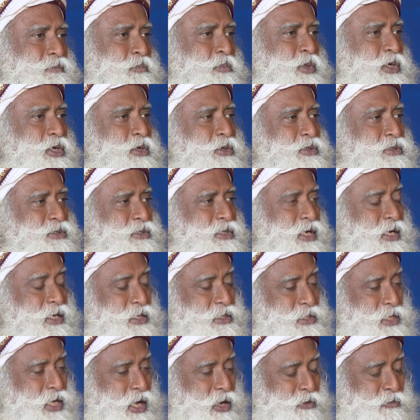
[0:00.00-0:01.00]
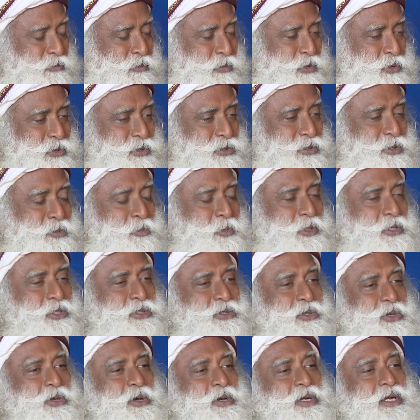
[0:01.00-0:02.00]
Because that is how most
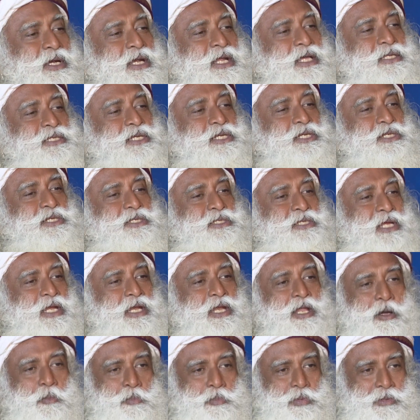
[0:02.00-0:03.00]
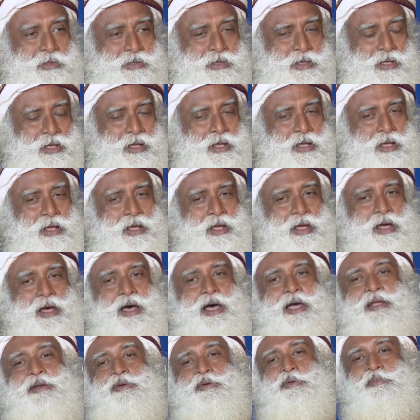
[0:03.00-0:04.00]
spiritual organizations end up.
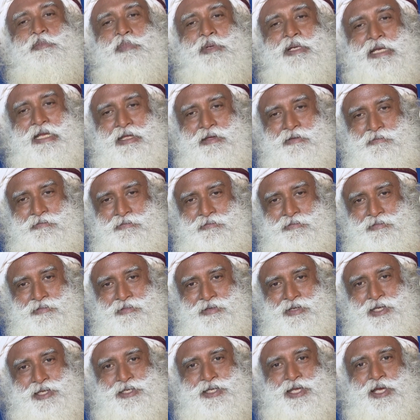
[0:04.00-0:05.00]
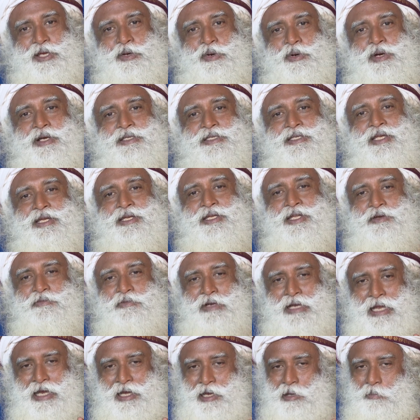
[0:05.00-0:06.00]
I don't believe Isha Yoga Center
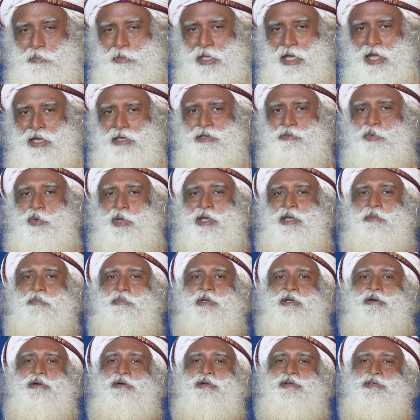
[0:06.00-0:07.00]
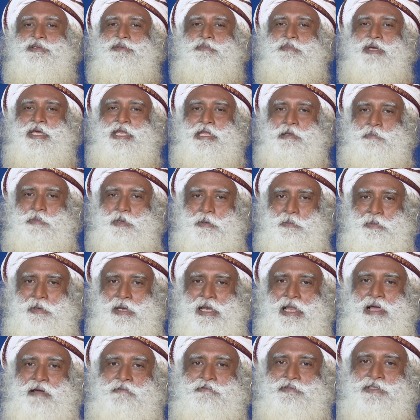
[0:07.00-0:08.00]
will end up that way because many
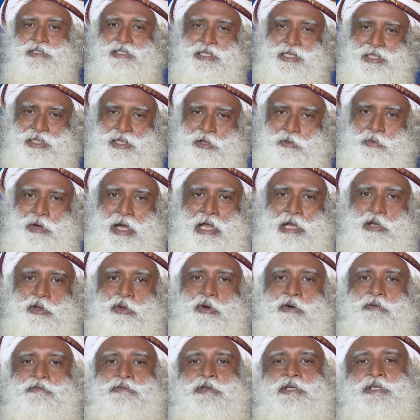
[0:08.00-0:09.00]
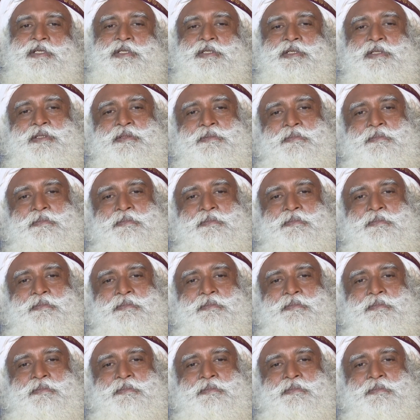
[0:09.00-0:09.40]
people have seen the value of it.